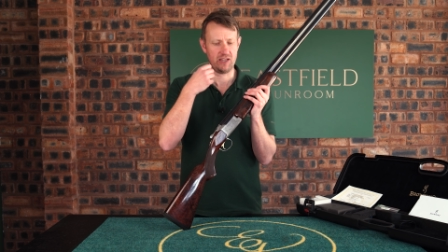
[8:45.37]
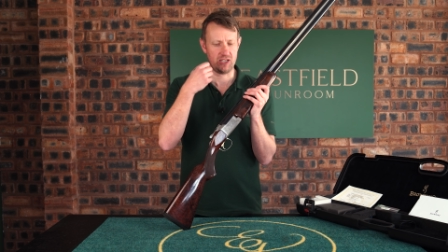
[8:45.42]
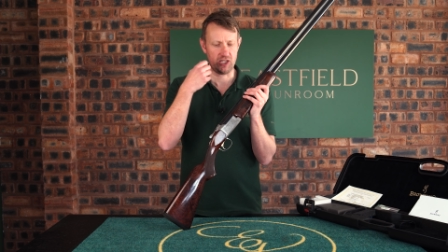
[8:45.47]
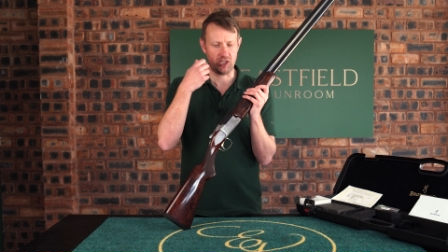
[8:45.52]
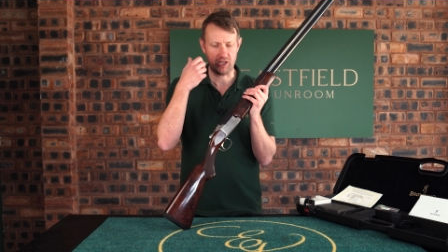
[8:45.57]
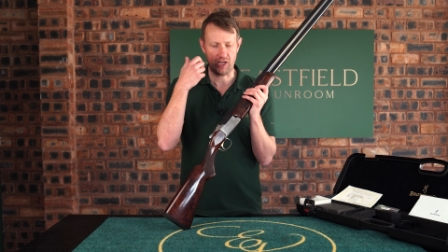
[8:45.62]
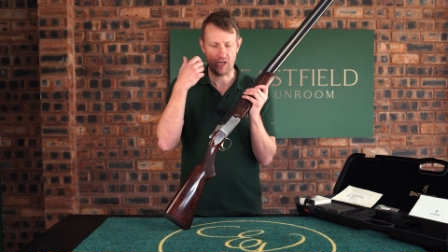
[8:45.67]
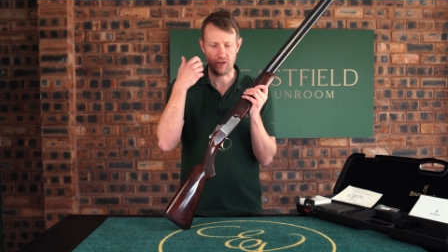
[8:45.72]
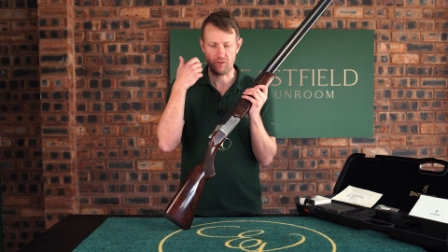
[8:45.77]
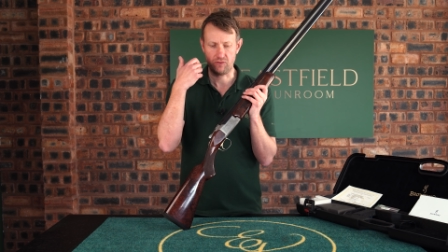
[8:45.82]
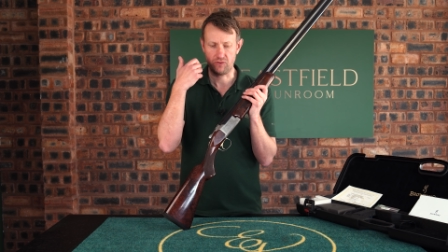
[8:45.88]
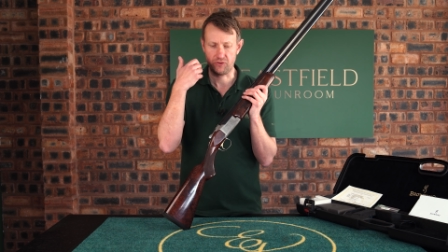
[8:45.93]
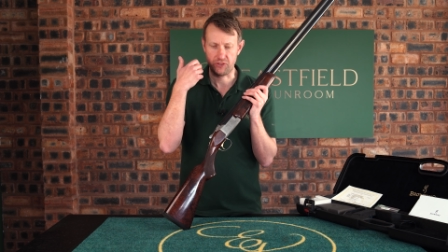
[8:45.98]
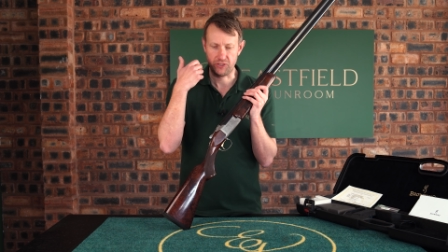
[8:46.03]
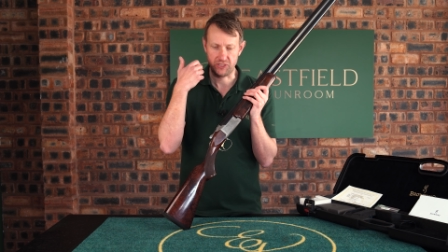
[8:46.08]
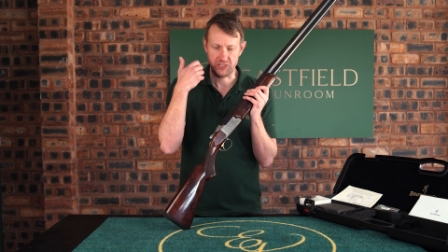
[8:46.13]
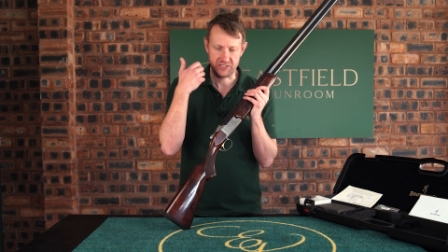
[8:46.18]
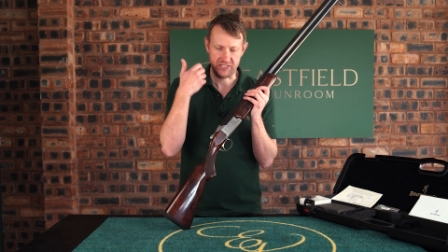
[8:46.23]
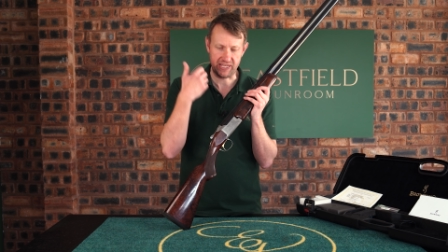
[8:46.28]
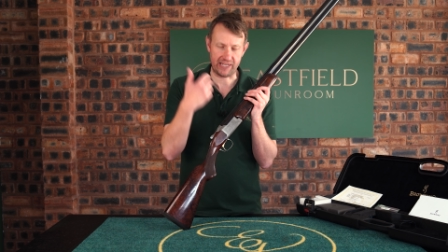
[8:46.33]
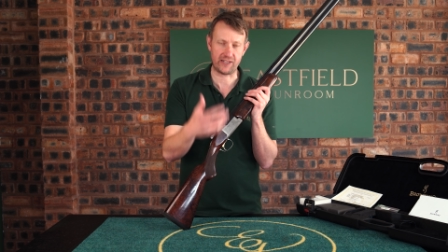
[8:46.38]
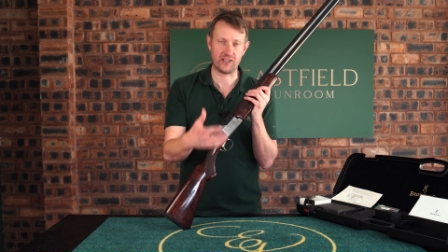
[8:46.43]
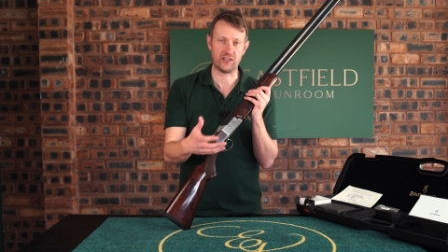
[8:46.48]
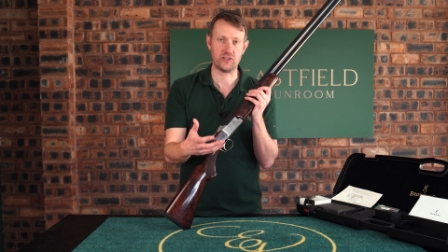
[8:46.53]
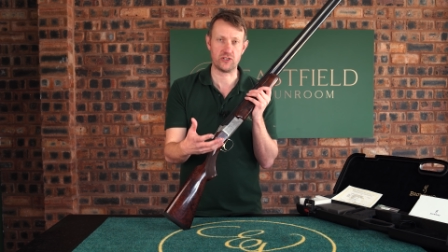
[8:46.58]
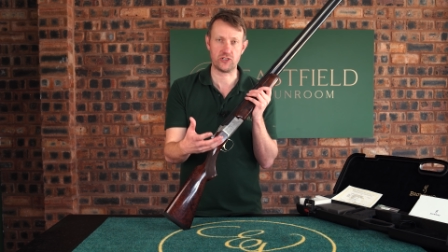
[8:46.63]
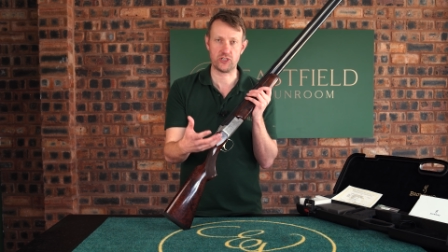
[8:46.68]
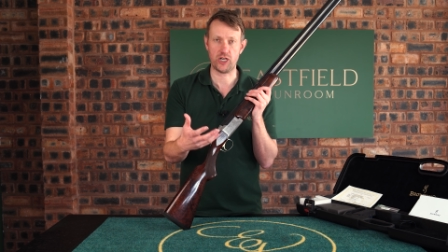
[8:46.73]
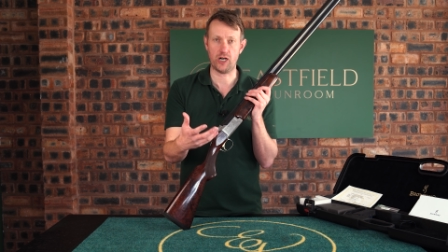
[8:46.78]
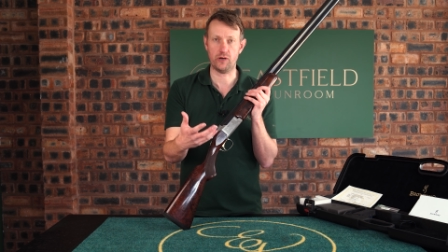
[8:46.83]
the
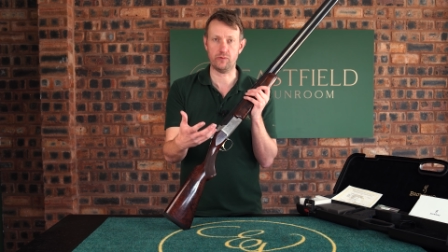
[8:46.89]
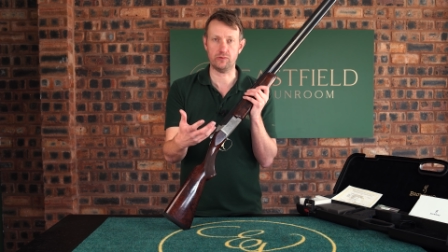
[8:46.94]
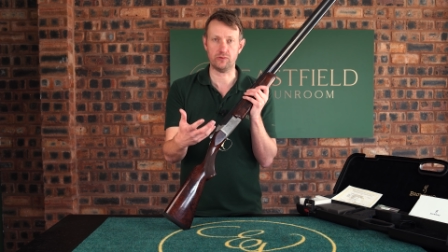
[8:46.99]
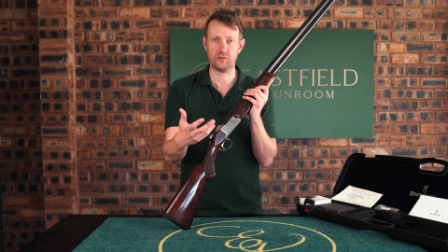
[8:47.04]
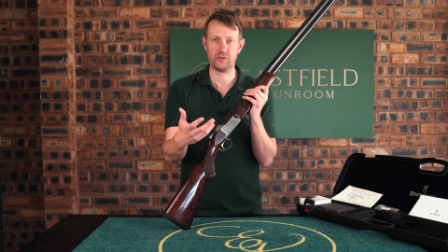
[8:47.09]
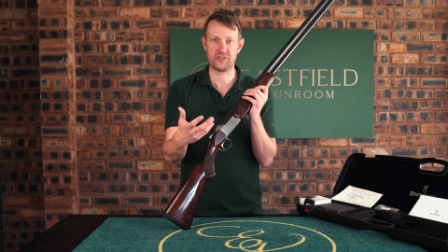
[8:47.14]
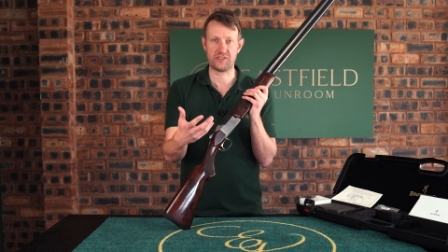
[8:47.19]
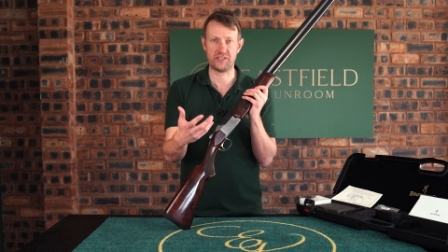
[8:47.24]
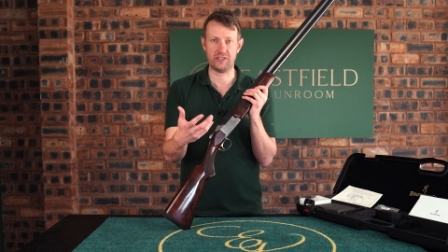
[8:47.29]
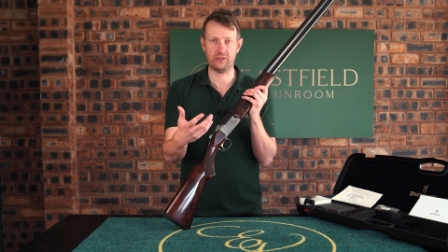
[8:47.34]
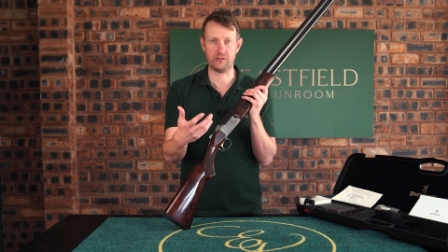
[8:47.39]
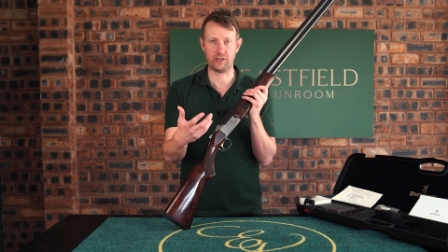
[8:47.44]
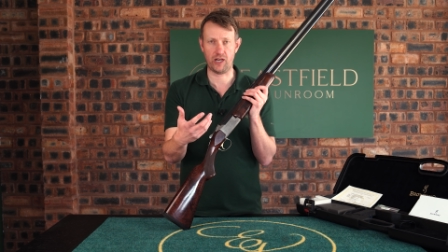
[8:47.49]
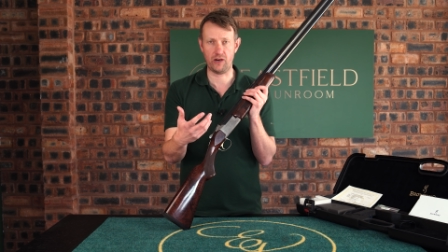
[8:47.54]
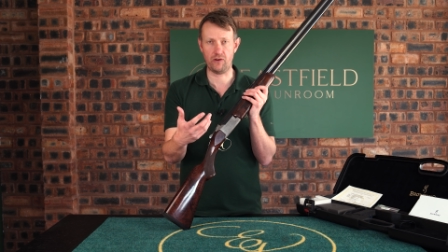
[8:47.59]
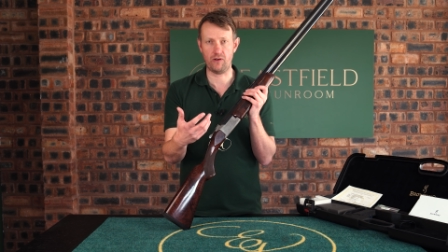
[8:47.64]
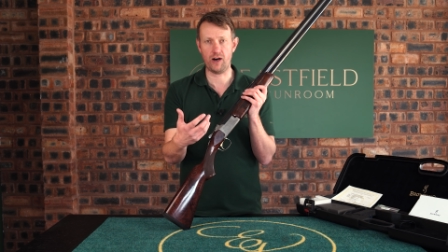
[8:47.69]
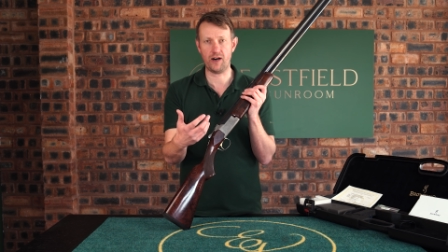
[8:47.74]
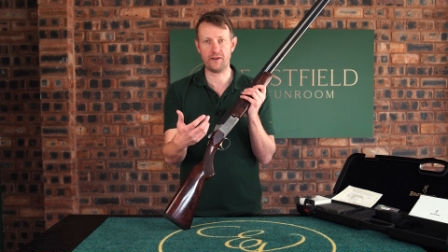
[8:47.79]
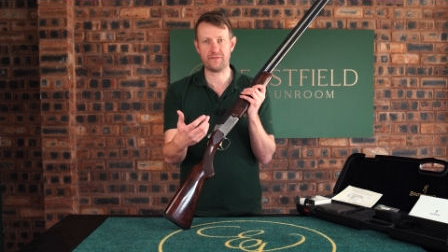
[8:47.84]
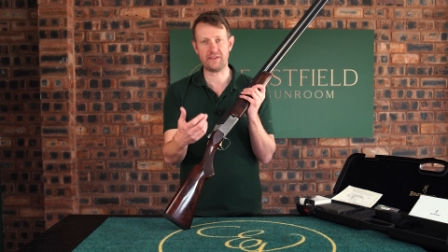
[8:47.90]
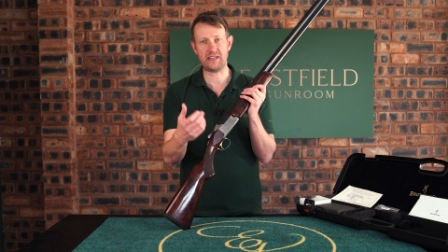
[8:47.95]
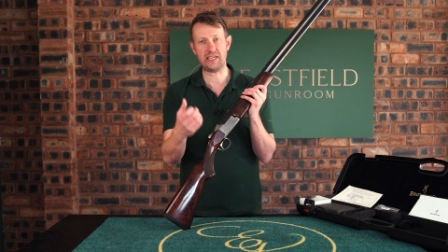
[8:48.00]
second shot will still go off.